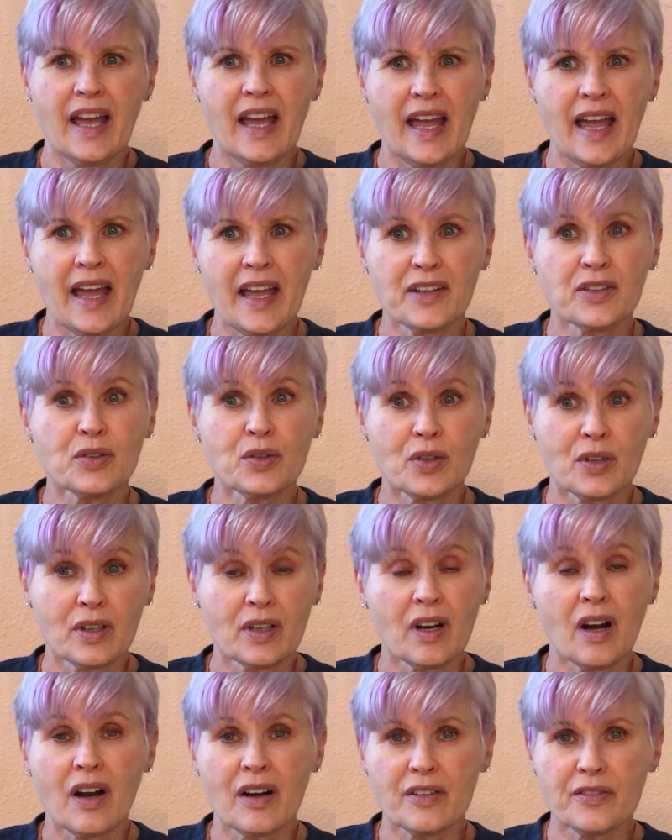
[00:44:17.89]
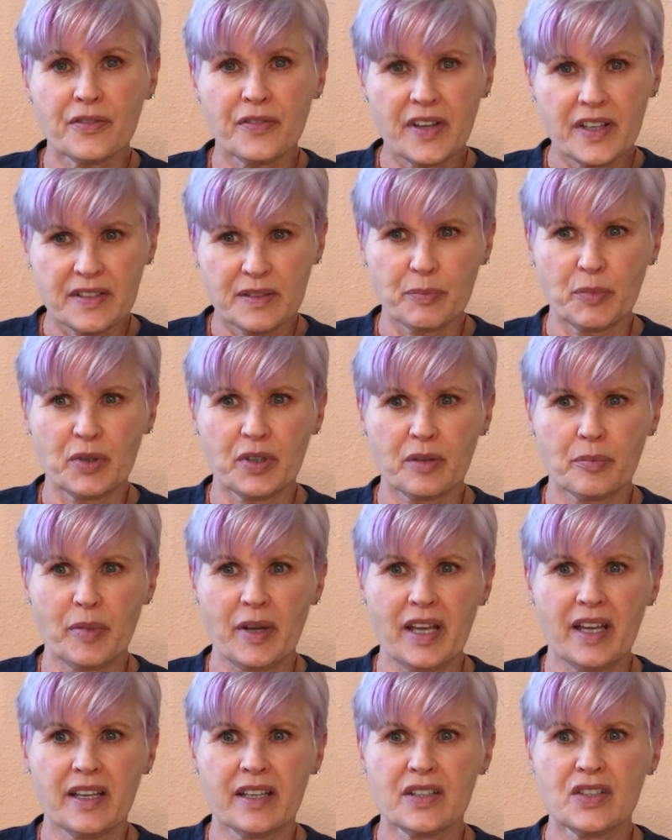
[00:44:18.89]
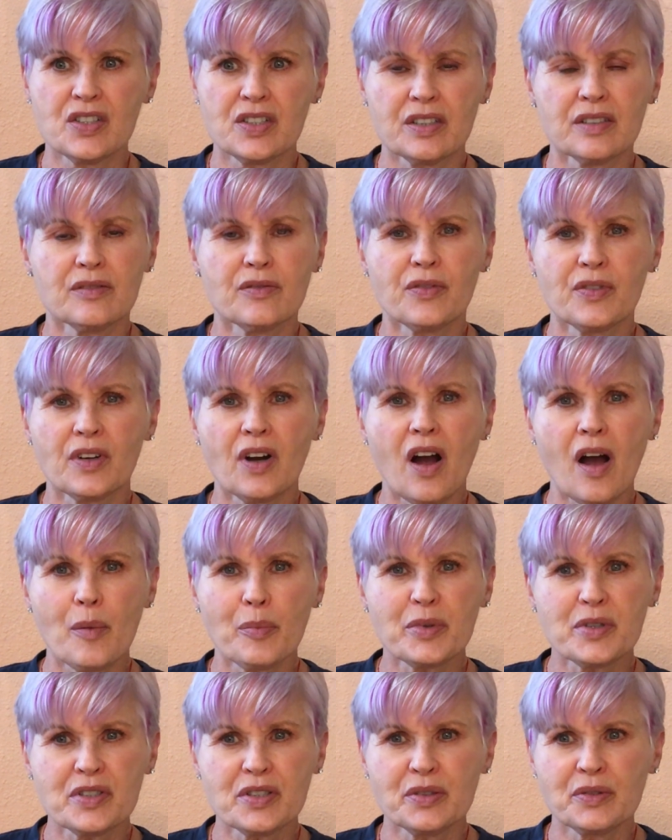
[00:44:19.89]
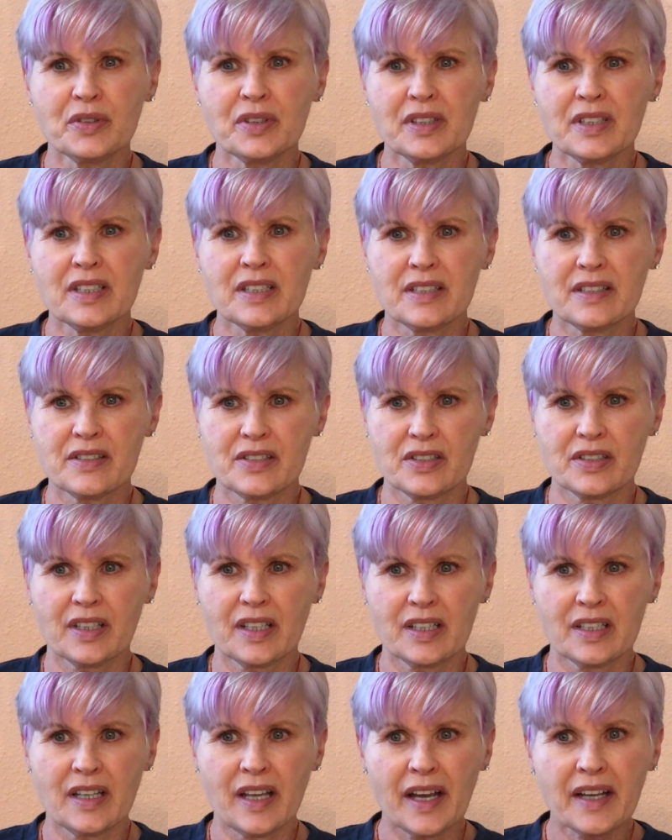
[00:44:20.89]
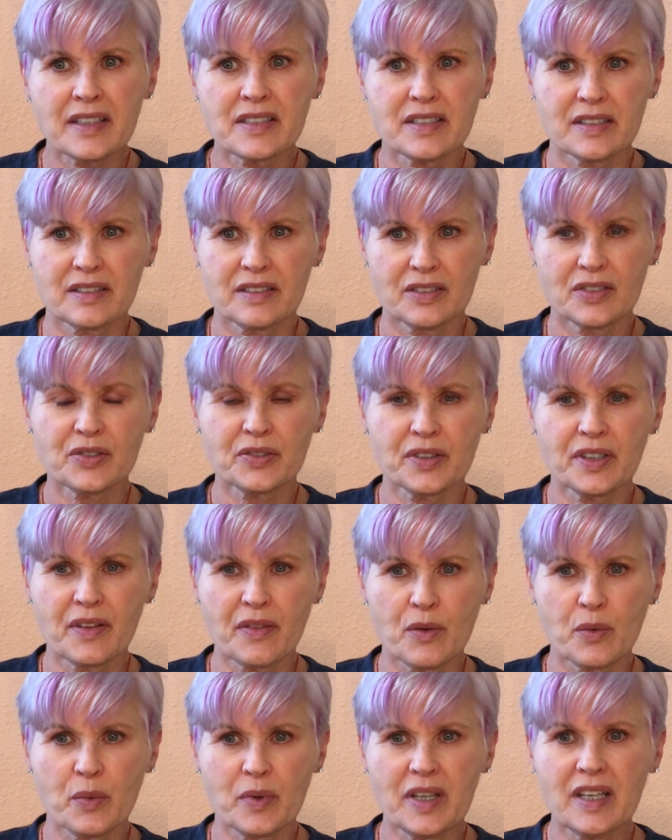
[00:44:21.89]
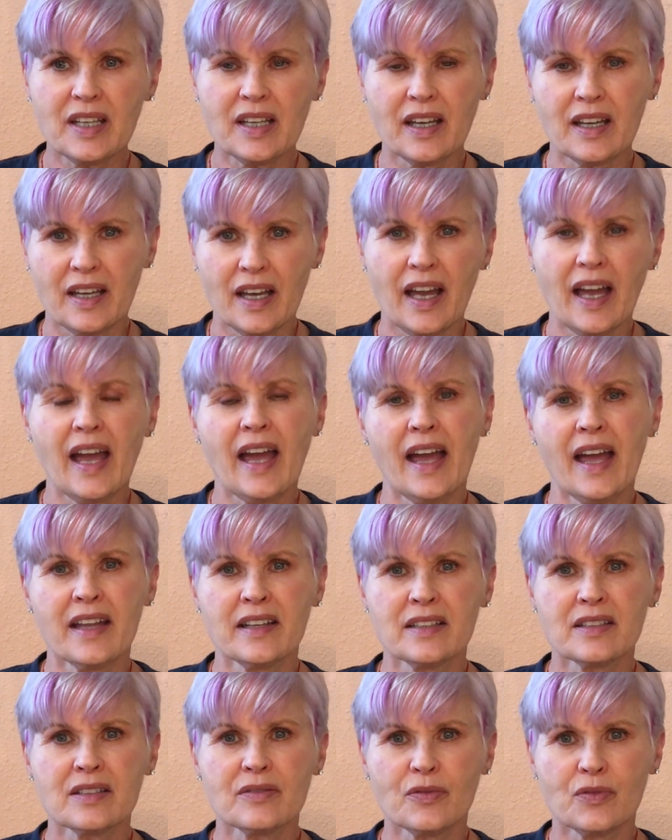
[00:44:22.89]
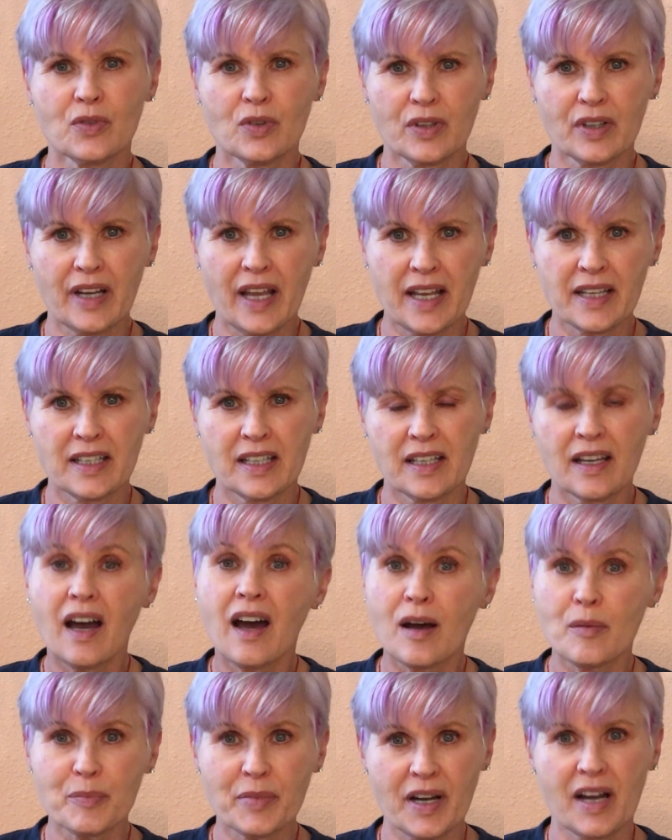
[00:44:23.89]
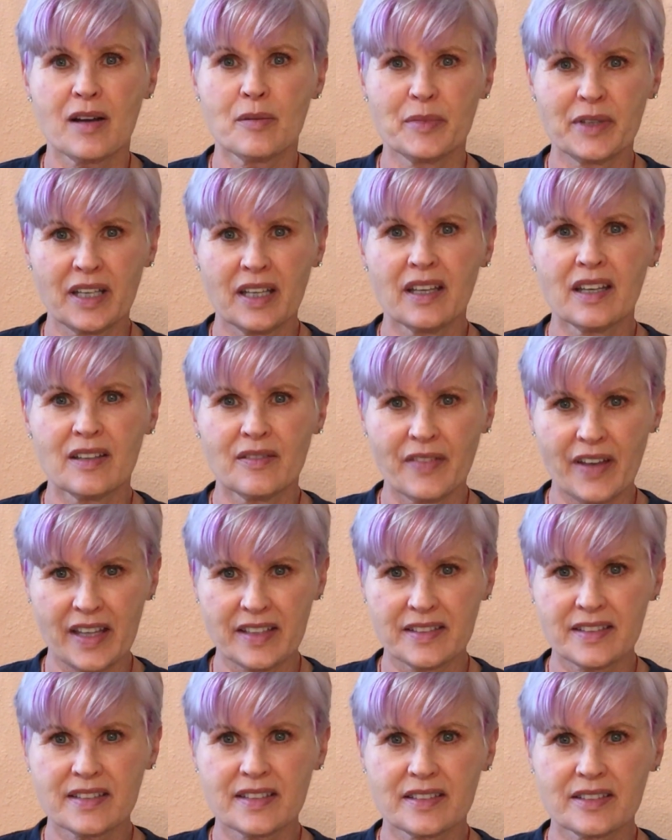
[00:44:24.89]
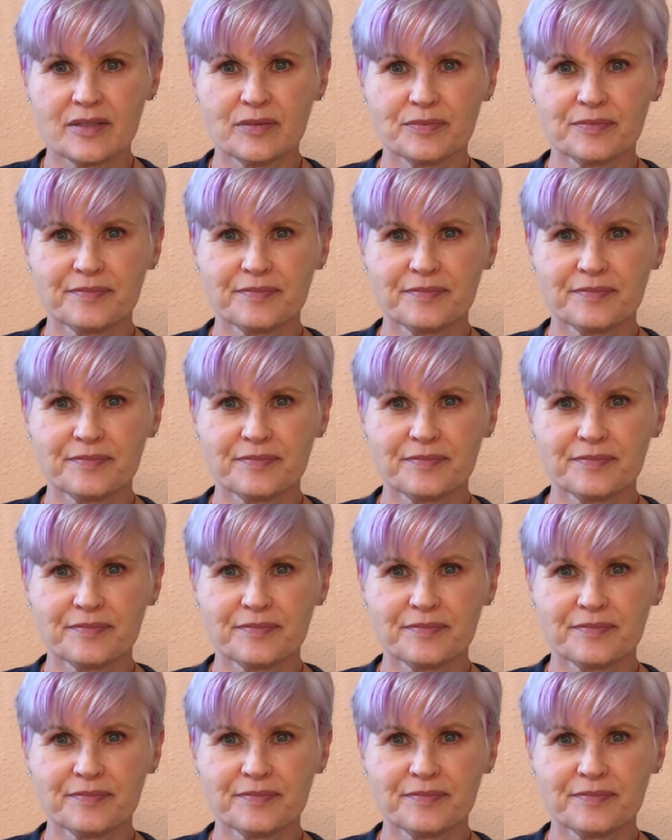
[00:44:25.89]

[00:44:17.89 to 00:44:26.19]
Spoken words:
and or our Facebook page for opportunities to connect during the week and for any upcoming events.